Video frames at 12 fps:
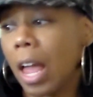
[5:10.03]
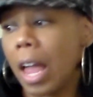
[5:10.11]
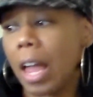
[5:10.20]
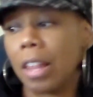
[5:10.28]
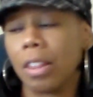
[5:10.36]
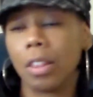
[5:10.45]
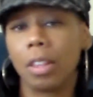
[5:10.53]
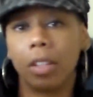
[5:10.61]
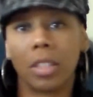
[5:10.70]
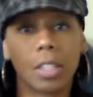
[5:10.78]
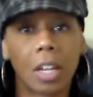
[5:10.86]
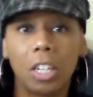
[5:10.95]
And
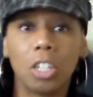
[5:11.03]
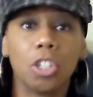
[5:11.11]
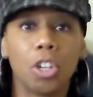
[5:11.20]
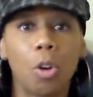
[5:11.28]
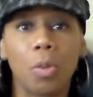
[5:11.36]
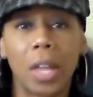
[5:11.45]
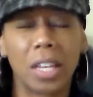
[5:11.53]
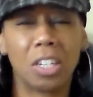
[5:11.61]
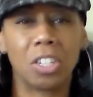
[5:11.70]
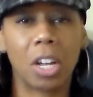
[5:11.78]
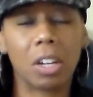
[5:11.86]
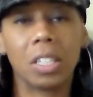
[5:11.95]
studies show that the
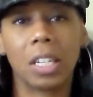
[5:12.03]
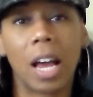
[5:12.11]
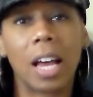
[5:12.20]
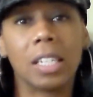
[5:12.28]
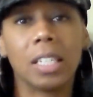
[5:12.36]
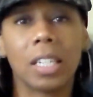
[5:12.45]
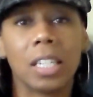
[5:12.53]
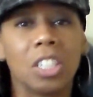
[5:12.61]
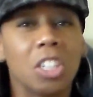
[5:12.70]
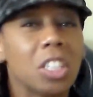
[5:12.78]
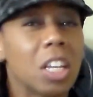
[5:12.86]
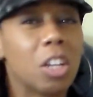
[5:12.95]
gelatinized
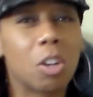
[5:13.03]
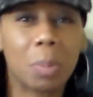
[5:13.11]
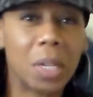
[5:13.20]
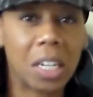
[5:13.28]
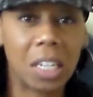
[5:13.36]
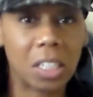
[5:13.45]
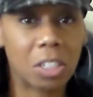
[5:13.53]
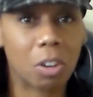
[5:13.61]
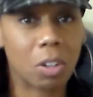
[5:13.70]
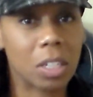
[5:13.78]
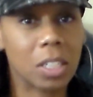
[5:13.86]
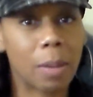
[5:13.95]
is just a little bit easier
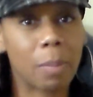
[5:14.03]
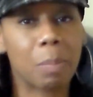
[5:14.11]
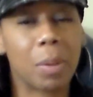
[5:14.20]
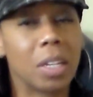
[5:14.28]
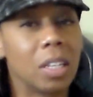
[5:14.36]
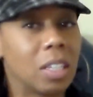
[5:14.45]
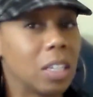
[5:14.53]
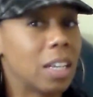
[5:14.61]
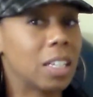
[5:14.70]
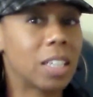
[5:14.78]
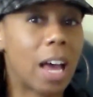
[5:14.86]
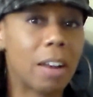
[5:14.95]
on the stomach, but
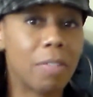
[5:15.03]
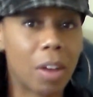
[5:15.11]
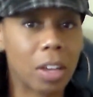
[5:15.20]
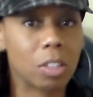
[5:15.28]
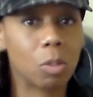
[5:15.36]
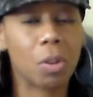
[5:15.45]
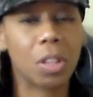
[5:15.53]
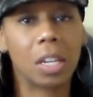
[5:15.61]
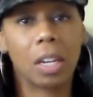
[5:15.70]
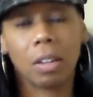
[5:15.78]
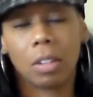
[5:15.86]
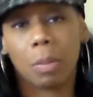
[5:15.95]
the side effects or
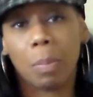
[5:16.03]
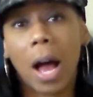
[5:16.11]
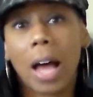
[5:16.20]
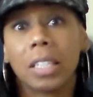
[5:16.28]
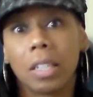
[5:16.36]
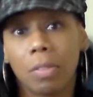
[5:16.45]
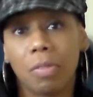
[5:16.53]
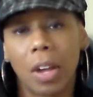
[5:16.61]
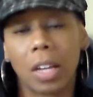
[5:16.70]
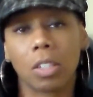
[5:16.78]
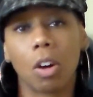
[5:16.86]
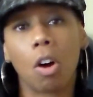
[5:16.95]
the, the positive
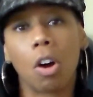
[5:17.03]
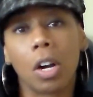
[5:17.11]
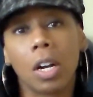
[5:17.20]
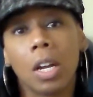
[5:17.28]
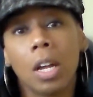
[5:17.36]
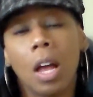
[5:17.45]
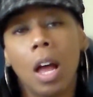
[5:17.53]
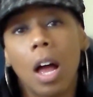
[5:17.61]
effects are